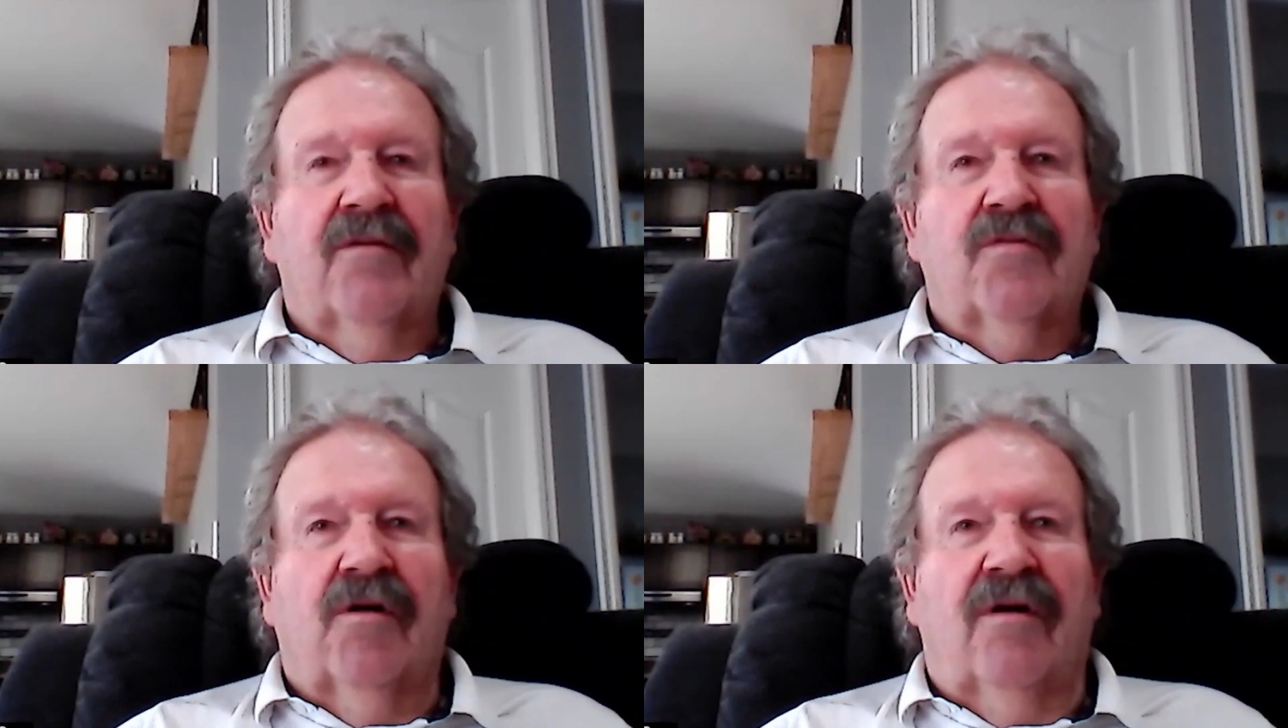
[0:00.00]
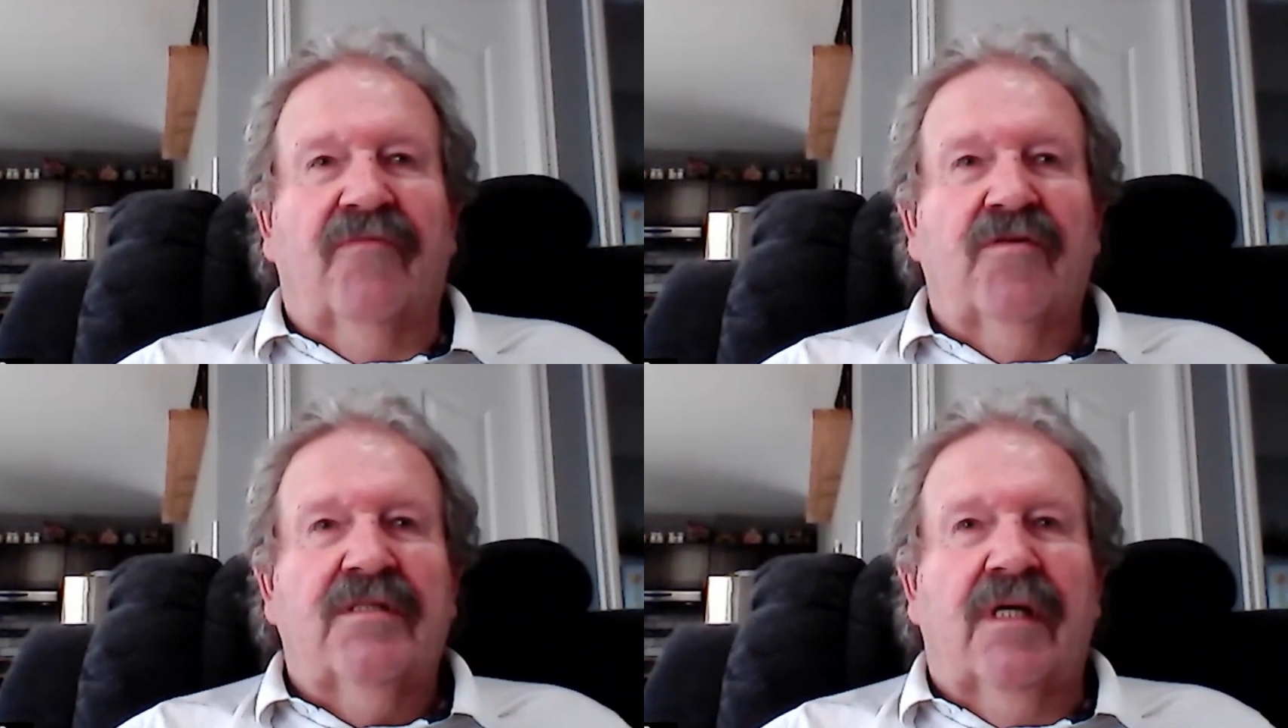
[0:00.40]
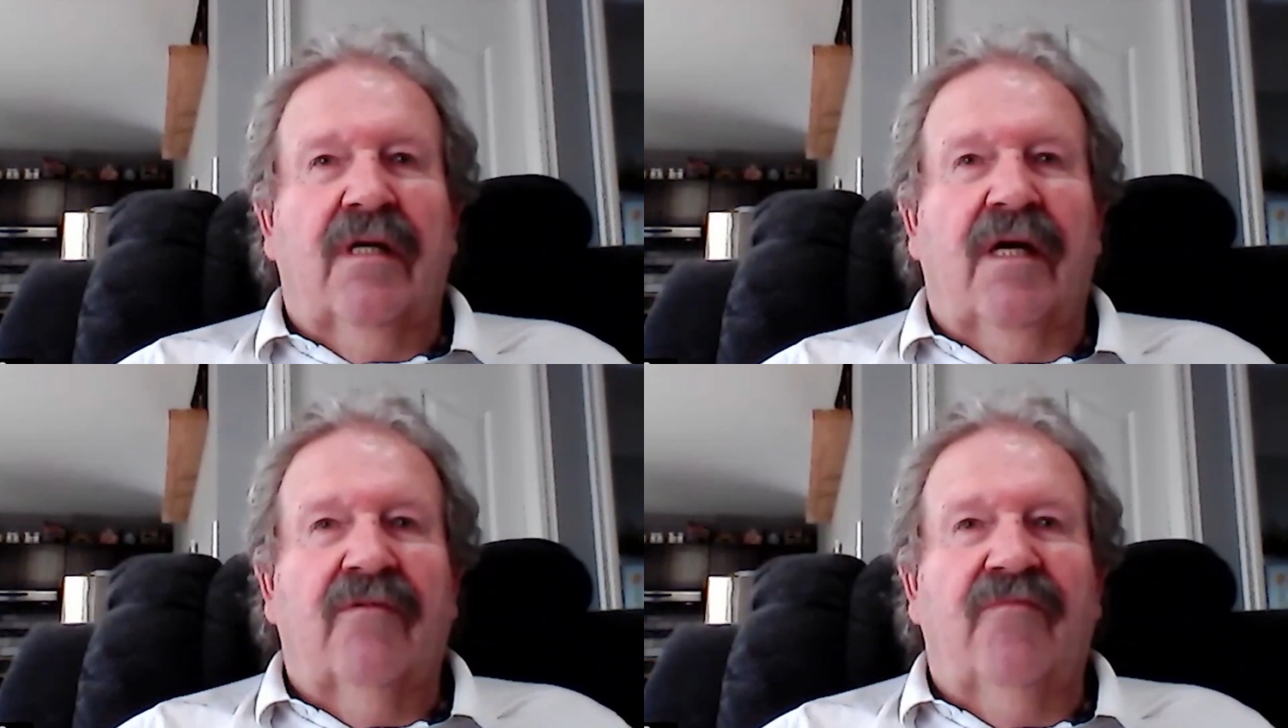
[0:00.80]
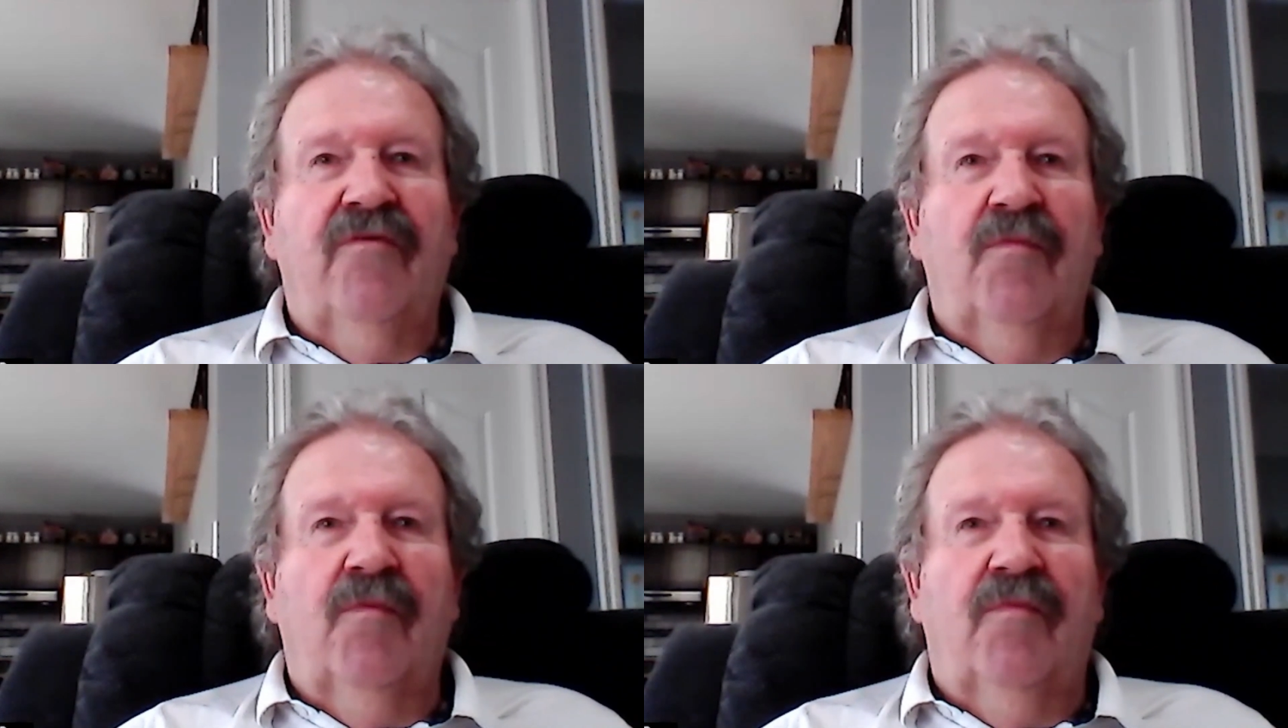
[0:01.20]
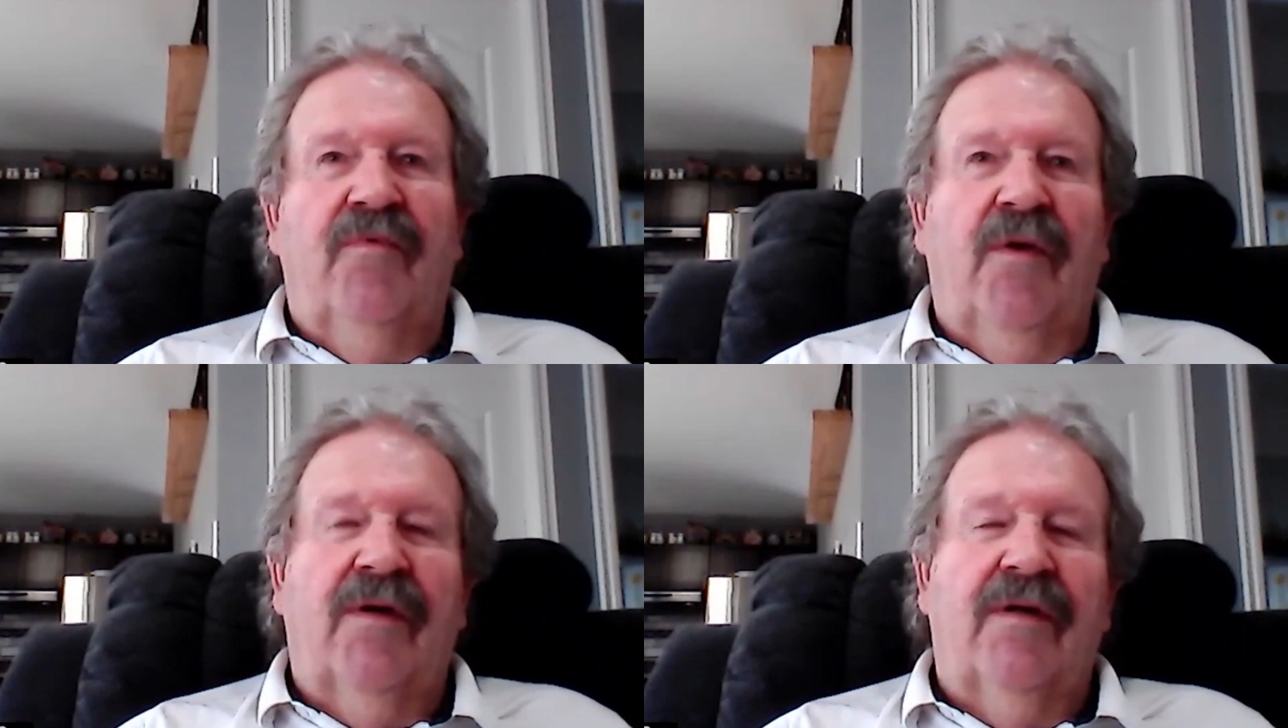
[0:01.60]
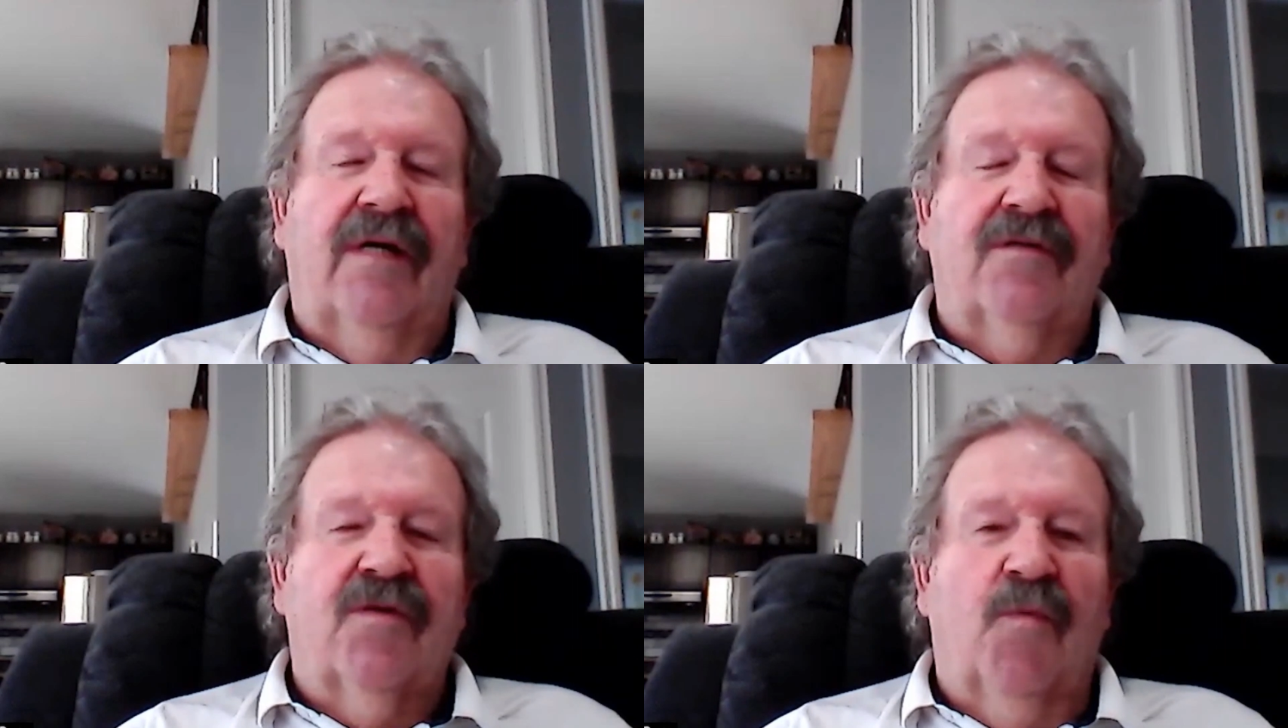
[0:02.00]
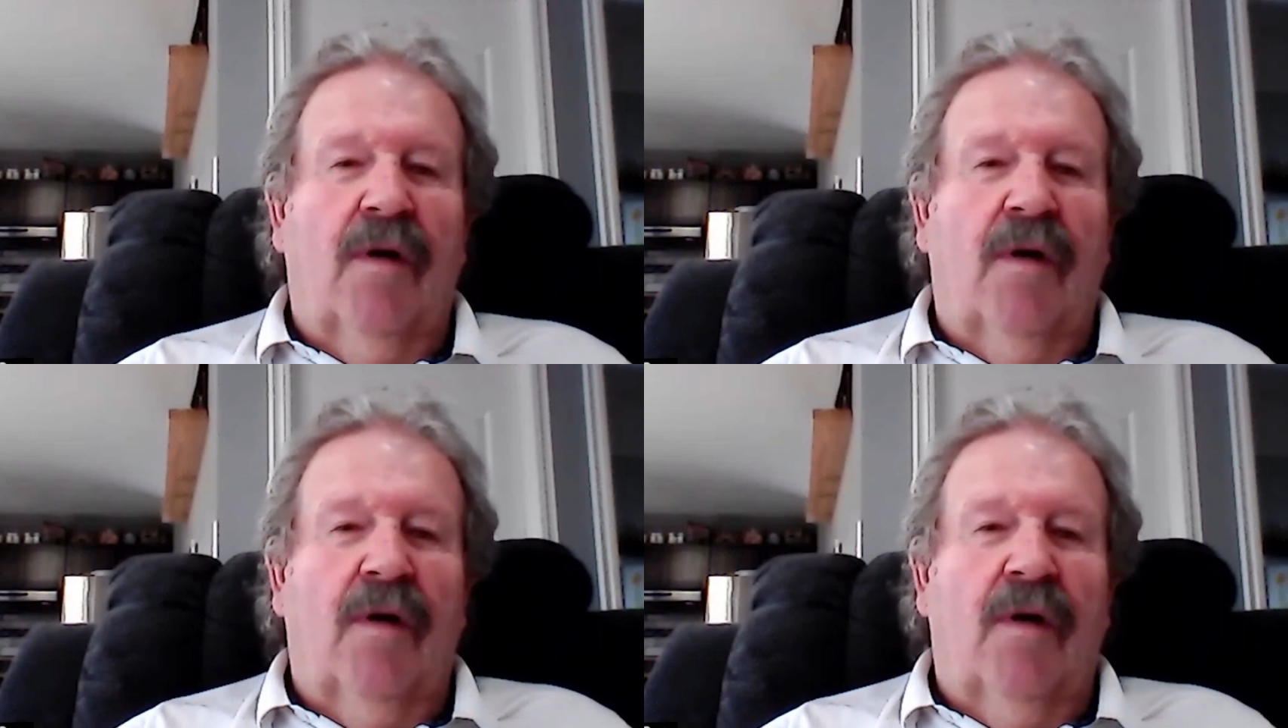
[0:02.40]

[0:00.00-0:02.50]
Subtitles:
those golfers that have a few extra